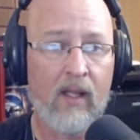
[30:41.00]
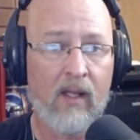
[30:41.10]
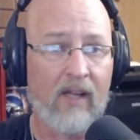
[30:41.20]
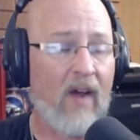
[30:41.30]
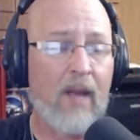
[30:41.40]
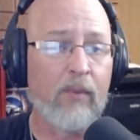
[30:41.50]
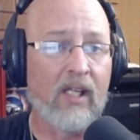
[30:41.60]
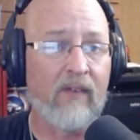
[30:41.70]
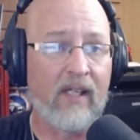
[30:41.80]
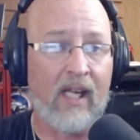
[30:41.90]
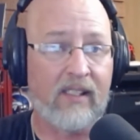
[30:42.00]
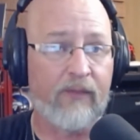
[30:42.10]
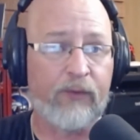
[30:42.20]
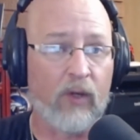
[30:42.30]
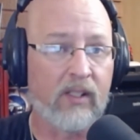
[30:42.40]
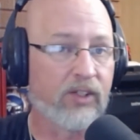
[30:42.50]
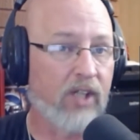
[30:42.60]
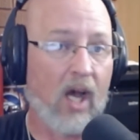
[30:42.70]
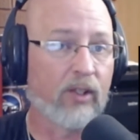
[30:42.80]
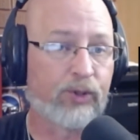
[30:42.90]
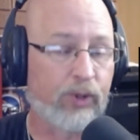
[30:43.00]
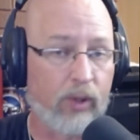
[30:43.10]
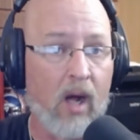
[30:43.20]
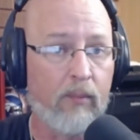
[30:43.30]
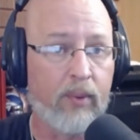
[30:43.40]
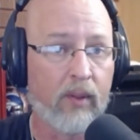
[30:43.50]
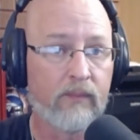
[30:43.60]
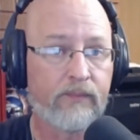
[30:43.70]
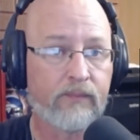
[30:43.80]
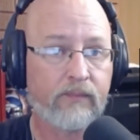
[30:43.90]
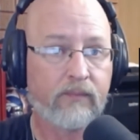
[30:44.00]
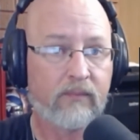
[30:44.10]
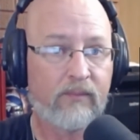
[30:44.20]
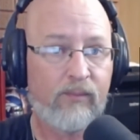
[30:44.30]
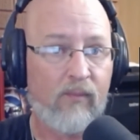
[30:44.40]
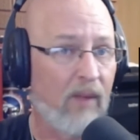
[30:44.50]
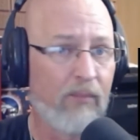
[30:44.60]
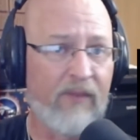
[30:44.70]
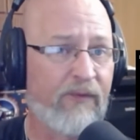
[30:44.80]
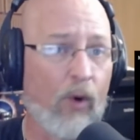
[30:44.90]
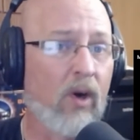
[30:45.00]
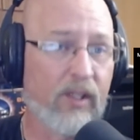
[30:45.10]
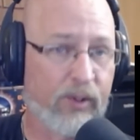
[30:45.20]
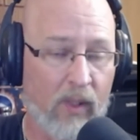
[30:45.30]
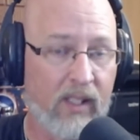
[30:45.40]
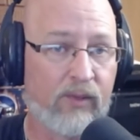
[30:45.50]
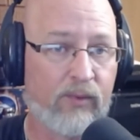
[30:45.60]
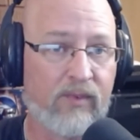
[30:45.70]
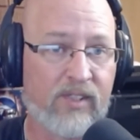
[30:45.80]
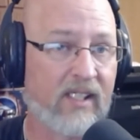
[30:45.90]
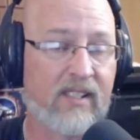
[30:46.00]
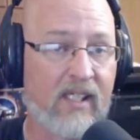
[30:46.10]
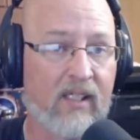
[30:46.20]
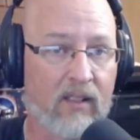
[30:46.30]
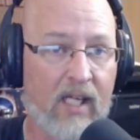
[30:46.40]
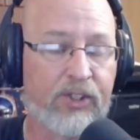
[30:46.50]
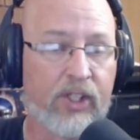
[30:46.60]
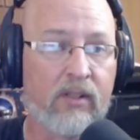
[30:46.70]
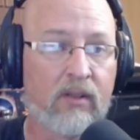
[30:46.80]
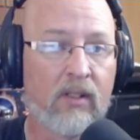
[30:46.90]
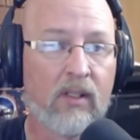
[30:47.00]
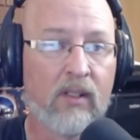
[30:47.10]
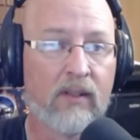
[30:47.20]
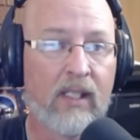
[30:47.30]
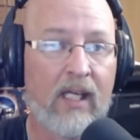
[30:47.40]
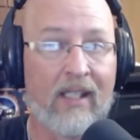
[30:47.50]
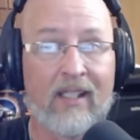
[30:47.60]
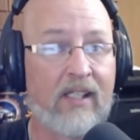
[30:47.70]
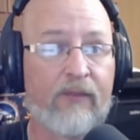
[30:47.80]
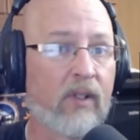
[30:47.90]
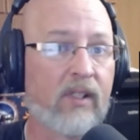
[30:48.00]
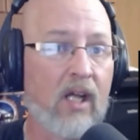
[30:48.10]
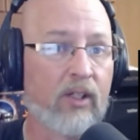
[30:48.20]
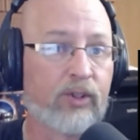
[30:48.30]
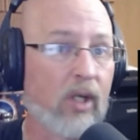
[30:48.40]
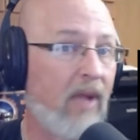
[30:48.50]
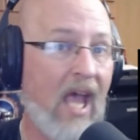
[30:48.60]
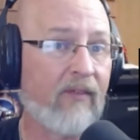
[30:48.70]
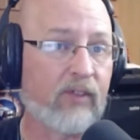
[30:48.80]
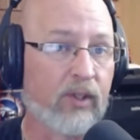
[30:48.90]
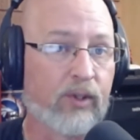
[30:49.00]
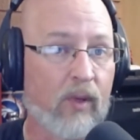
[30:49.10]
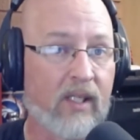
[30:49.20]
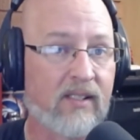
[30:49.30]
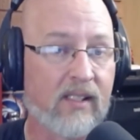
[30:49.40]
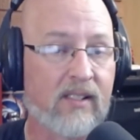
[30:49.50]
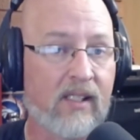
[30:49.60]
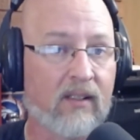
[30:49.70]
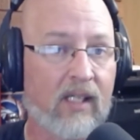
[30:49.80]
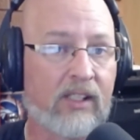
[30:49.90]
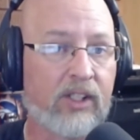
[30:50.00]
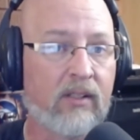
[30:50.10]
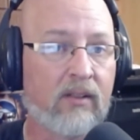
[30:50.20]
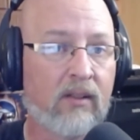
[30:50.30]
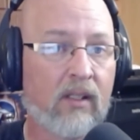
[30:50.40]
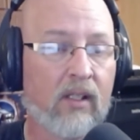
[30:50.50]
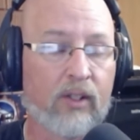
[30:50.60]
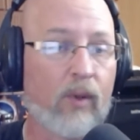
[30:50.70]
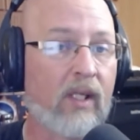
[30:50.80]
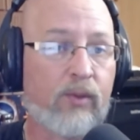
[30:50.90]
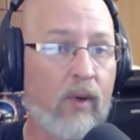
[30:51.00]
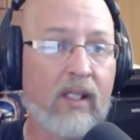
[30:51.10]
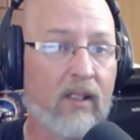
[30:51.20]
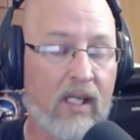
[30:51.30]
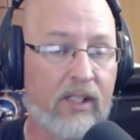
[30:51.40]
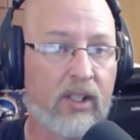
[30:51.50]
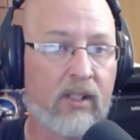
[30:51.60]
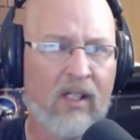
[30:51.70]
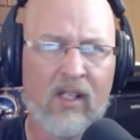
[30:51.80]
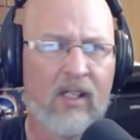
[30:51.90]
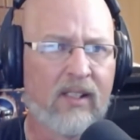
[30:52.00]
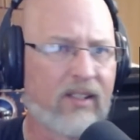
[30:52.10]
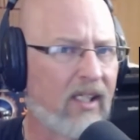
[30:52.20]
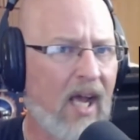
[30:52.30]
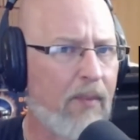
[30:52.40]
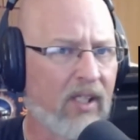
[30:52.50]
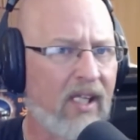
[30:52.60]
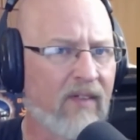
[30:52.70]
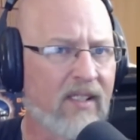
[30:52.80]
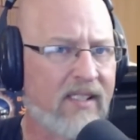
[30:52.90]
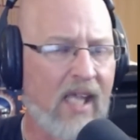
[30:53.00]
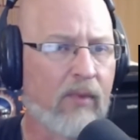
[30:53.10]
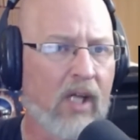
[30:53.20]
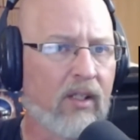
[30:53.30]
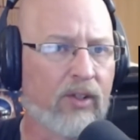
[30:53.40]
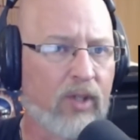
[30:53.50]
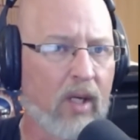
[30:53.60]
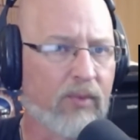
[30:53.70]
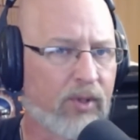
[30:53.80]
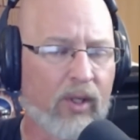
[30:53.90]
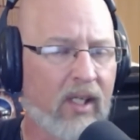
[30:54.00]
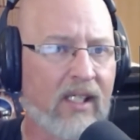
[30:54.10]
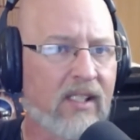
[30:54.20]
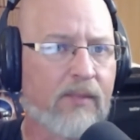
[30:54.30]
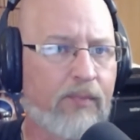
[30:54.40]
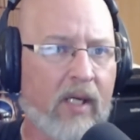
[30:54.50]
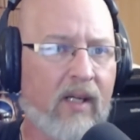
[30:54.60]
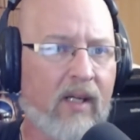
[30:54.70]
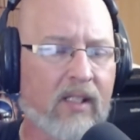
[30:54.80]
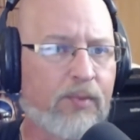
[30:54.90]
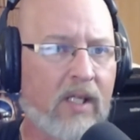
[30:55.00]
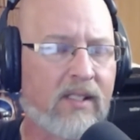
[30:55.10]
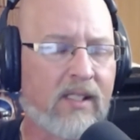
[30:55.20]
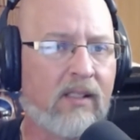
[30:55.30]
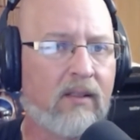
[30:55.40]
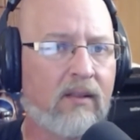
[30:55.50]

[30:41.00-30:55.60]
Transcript: If I believe in a different Donald Trump before the 2016 election and a different Donald Trump after the 2016 election or 2020 election, did I believe in the same Donald Trump during his period as president?